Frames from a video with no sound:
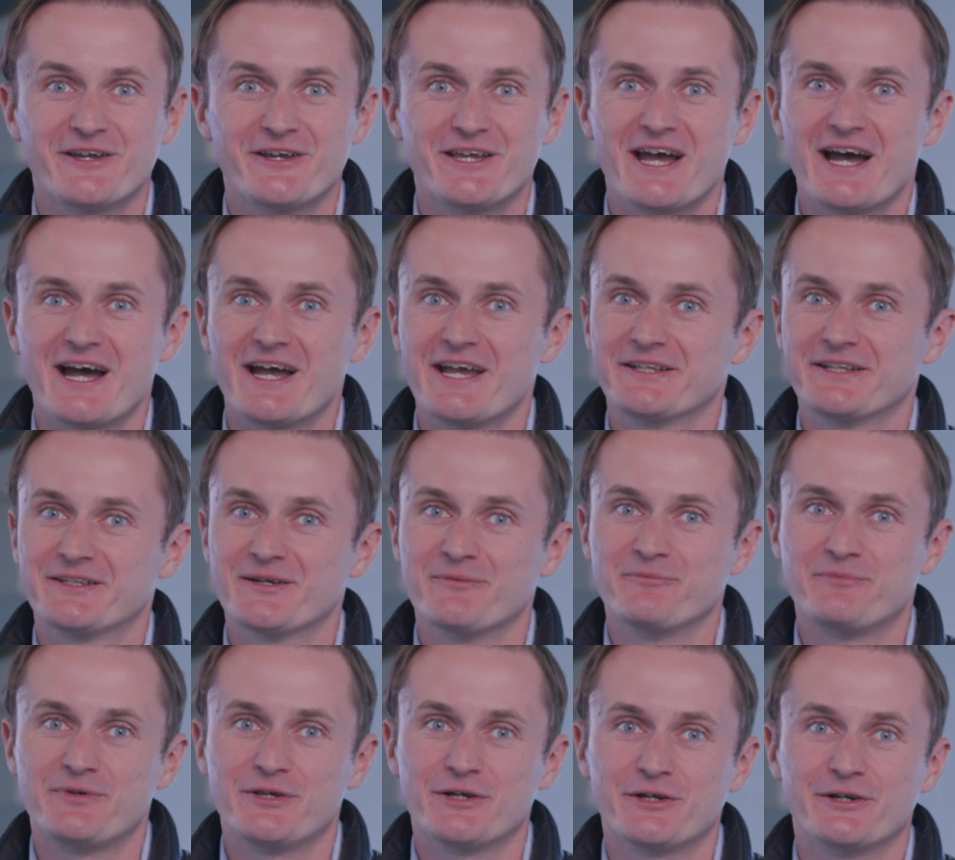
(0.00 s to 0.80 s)
AI at
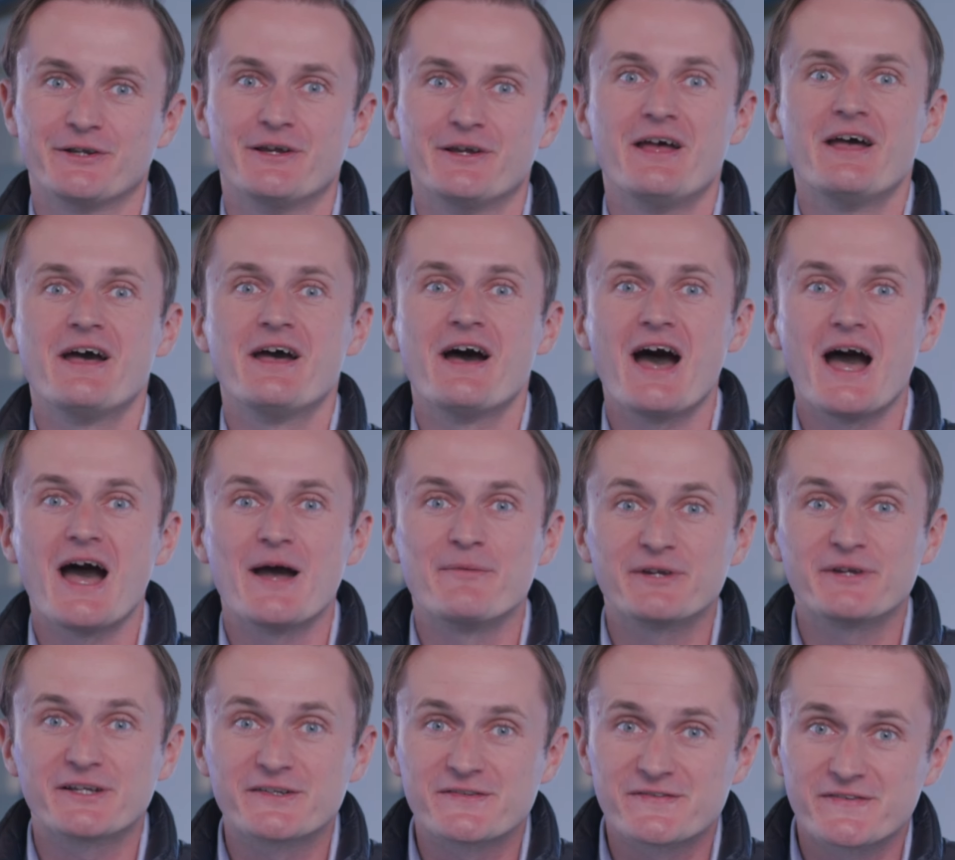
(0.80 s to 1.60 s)
Ampere.
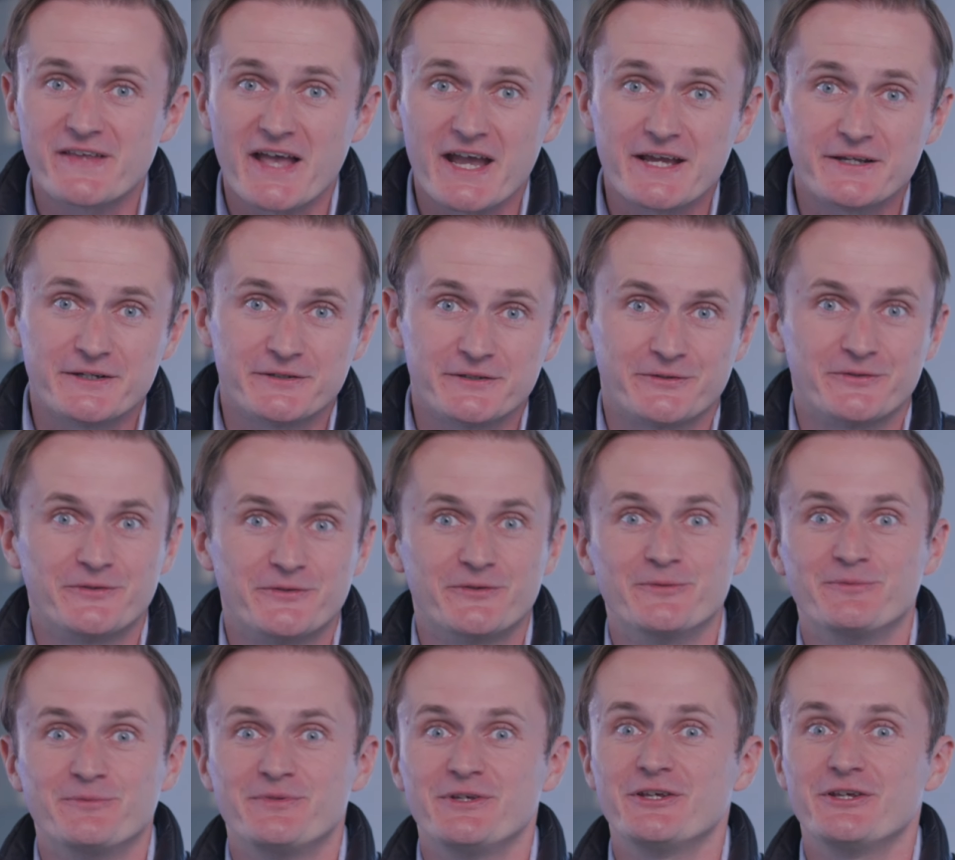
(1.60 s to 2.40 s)
I'm excited
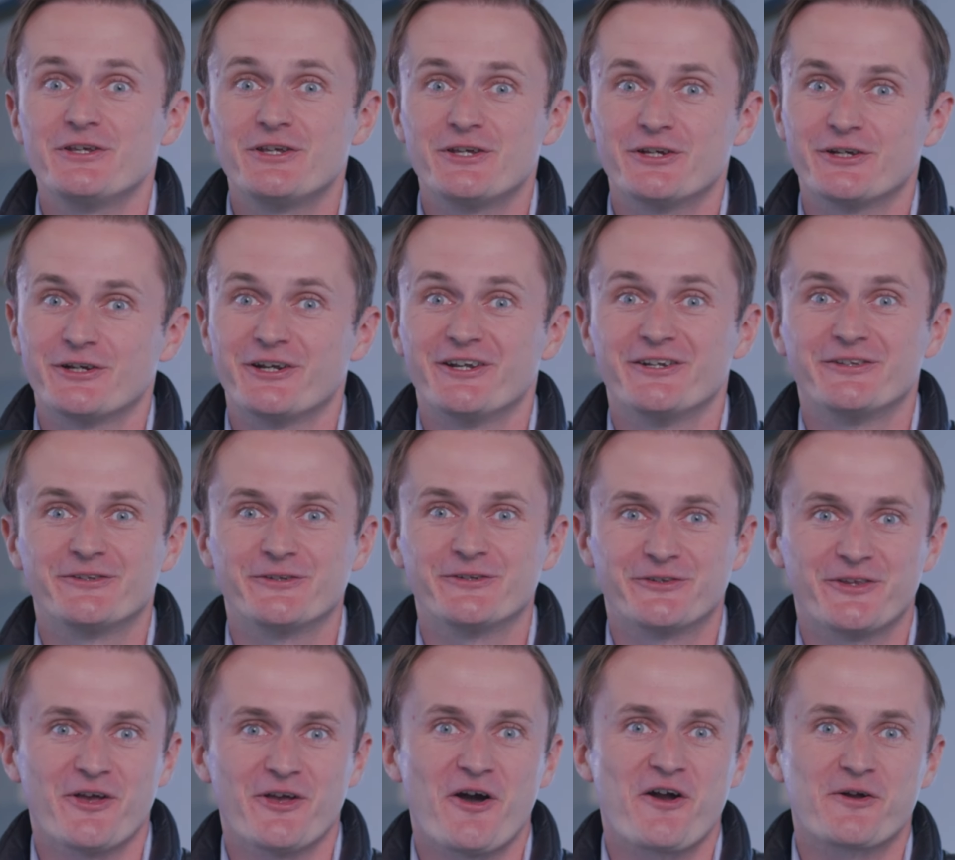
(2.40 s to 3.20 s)
to be here
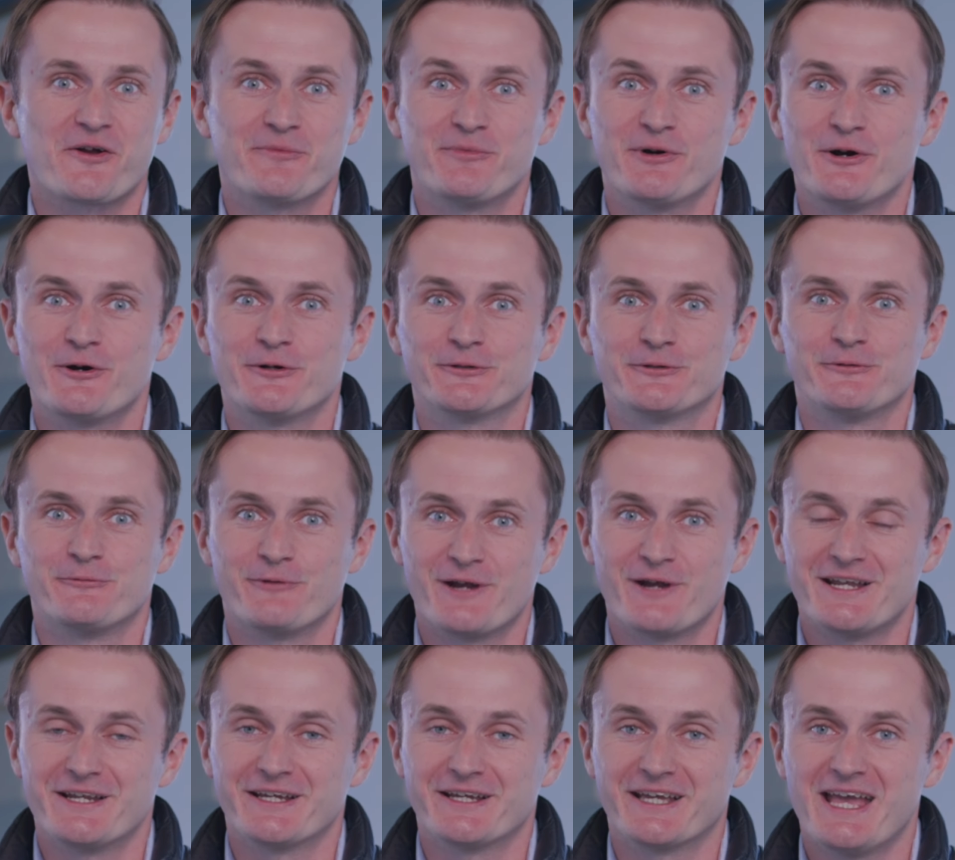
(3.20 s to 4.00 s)
to talk about
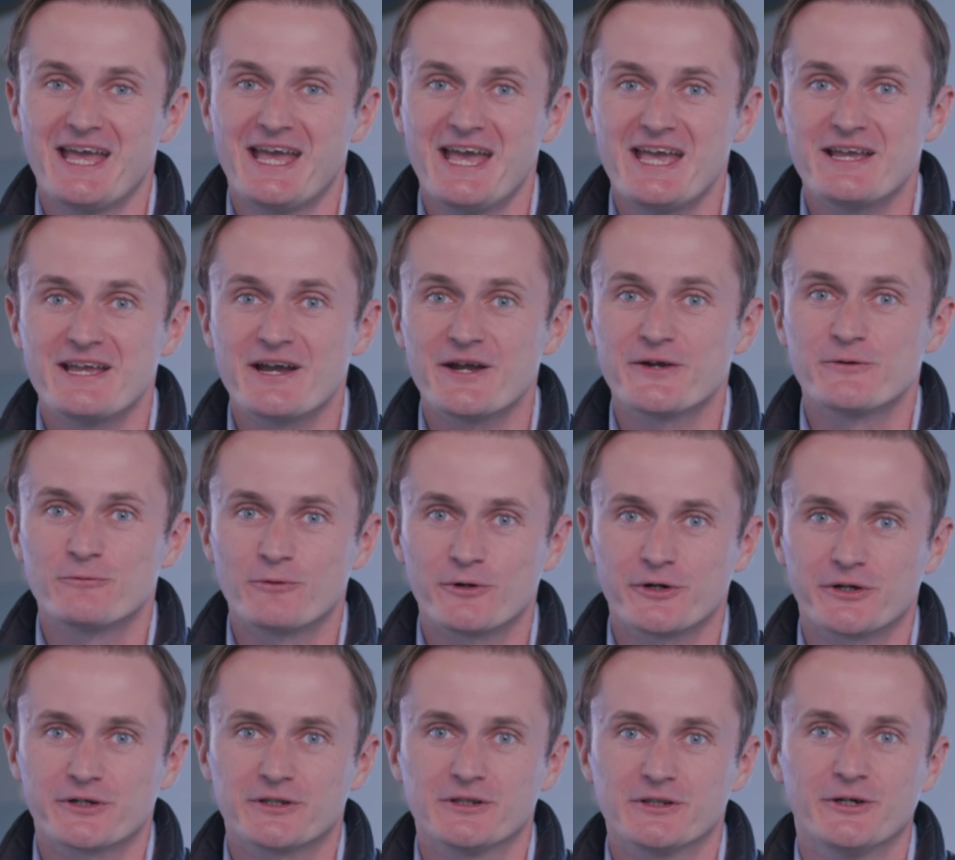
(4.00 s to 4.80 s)
running AI
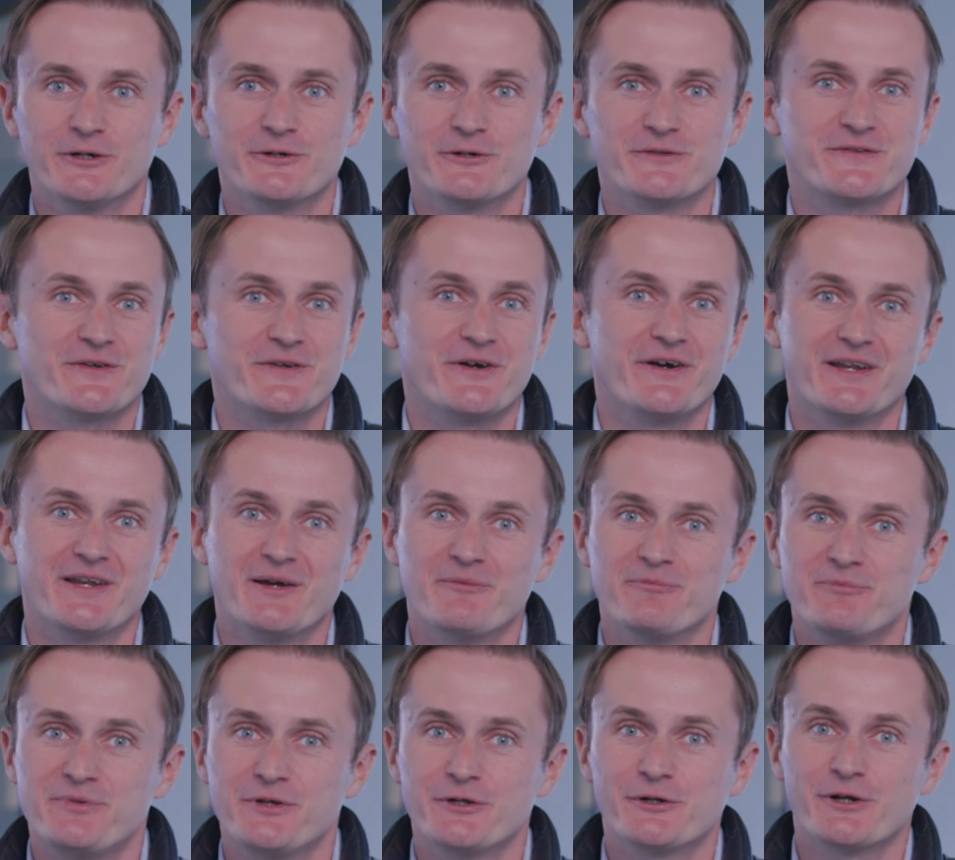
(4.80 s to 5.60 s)
workloads on
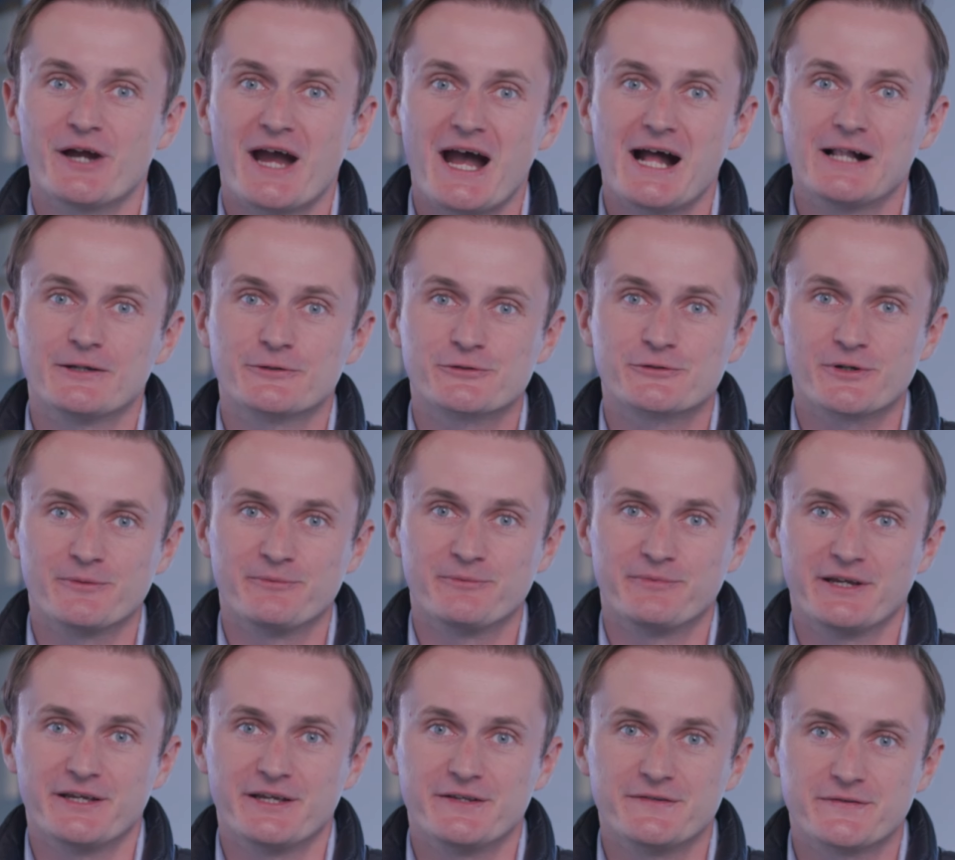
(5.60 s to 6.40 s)
Ampere
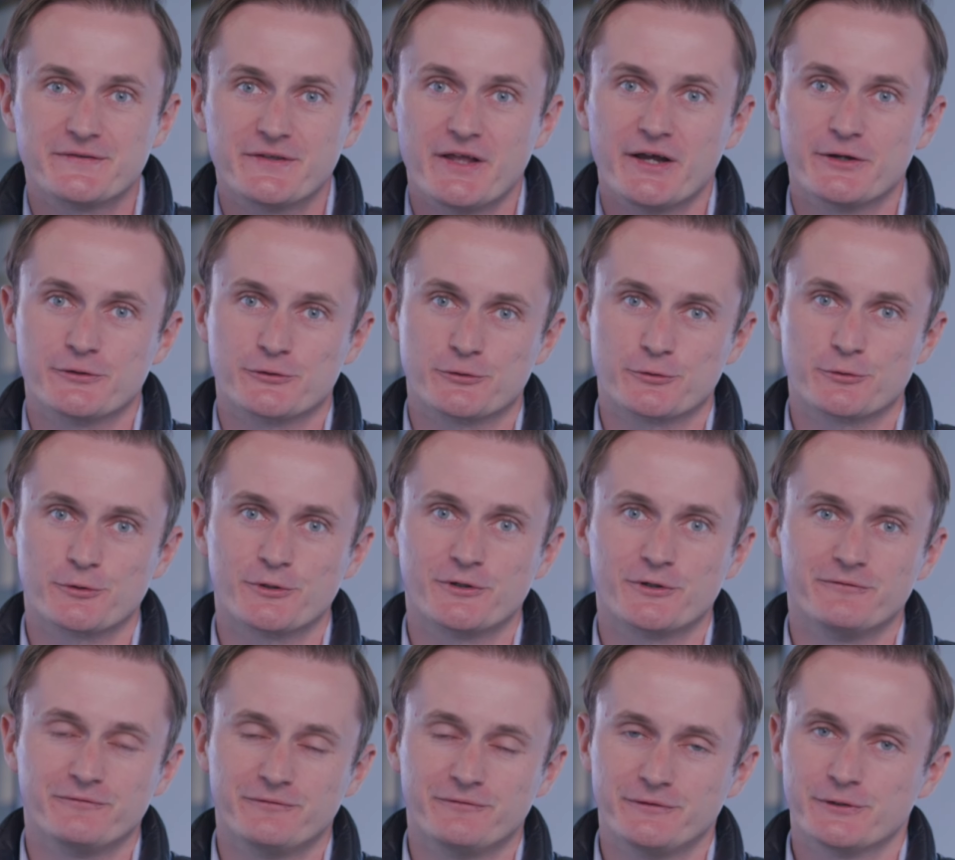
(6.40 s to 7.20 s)
Altra-based
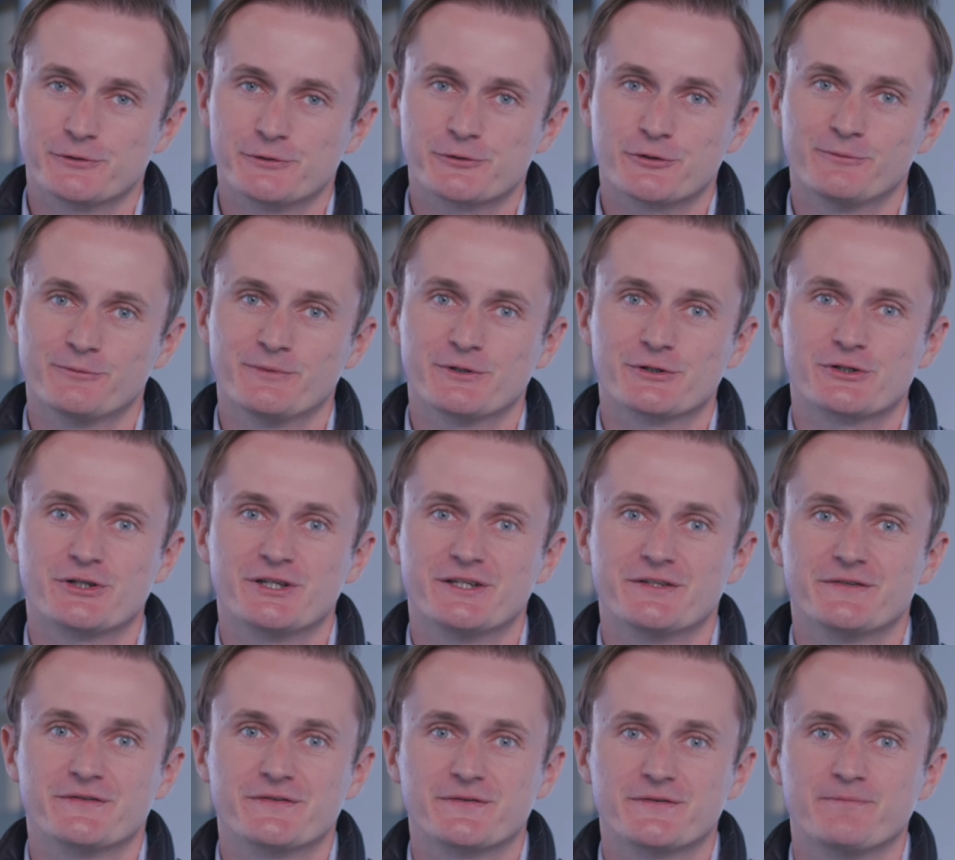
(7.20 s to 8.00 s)
Azure virtual
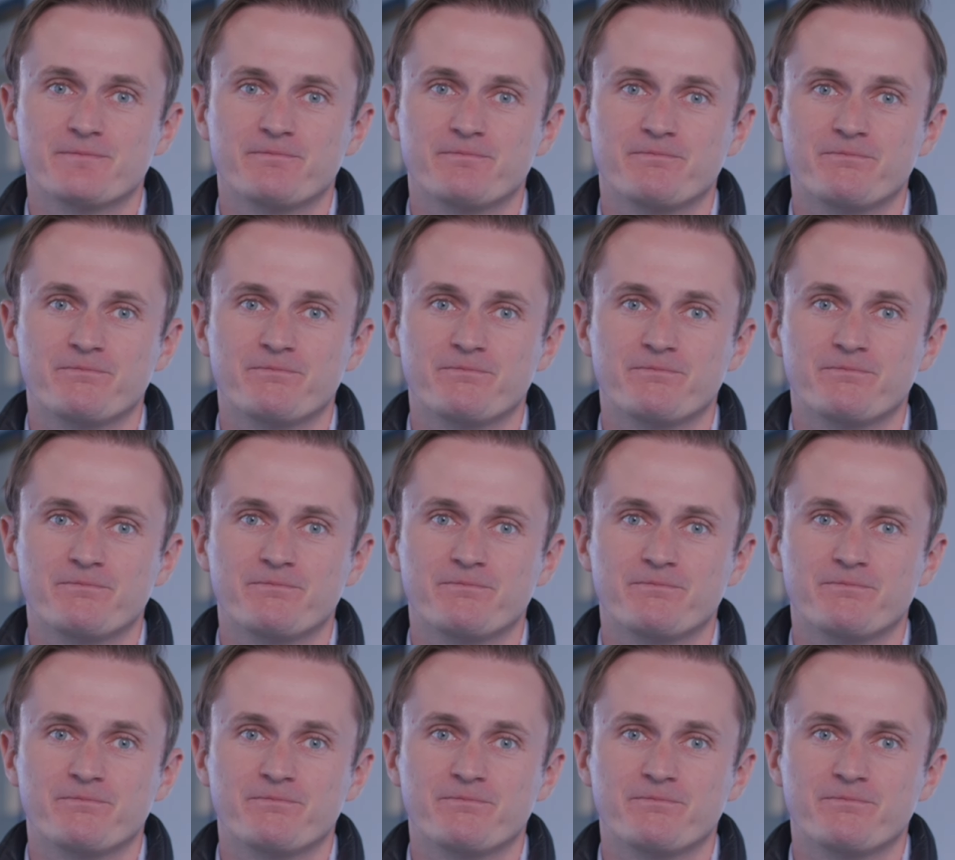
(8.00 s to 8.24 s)
machines.